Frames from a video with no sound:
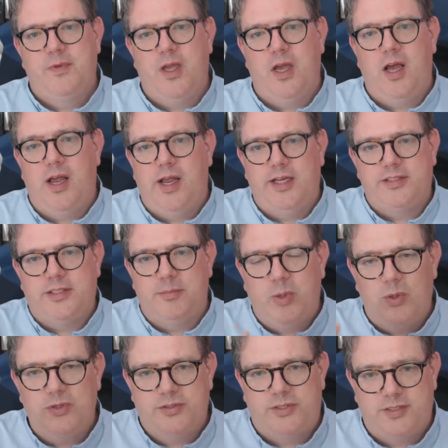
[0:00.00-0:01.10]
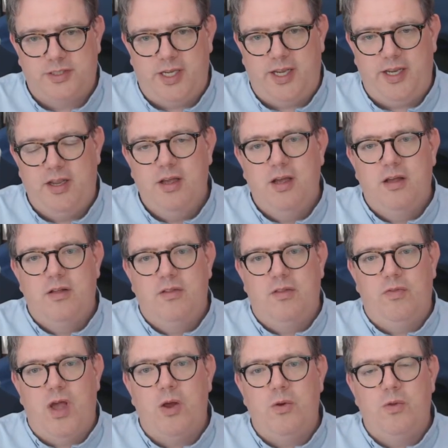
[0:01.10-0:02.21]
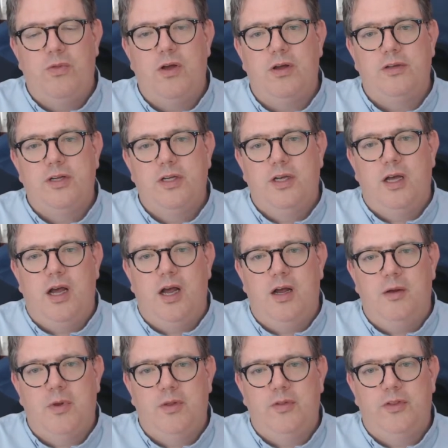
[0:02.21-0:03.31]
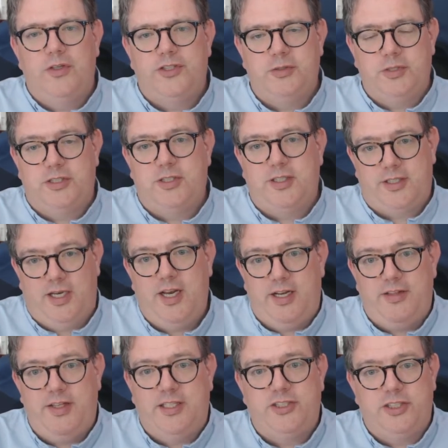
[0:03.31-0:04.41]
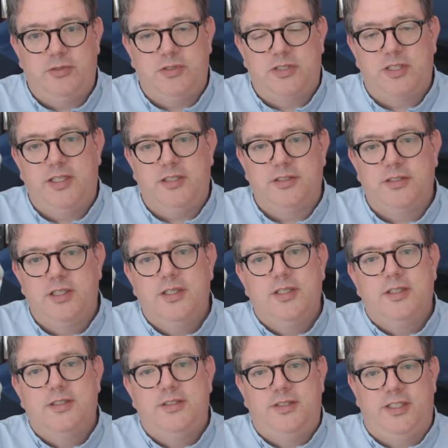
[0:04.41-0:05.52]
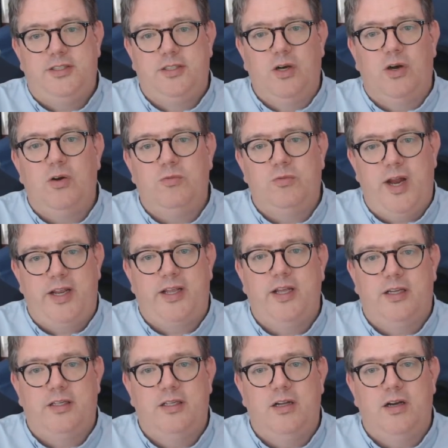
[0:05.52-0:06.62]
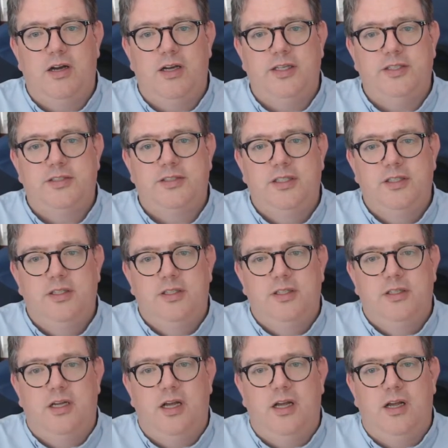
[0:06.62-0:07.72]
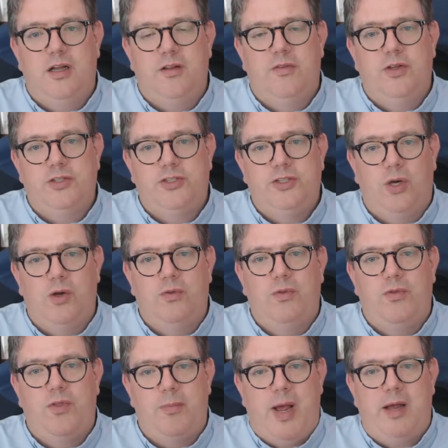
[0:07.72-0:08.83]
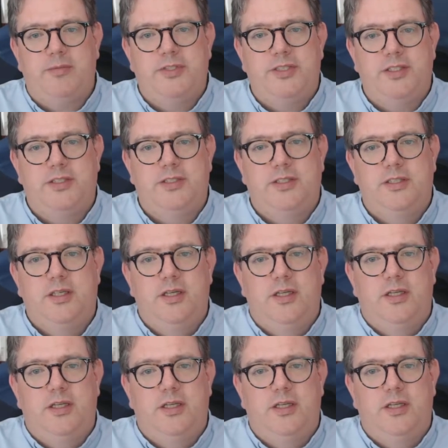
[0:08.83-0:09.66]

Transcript: Uh, it's important to see, no, that um, the Jewish, clearly these Jewish leaders did not recognize uh, that John the Baptist,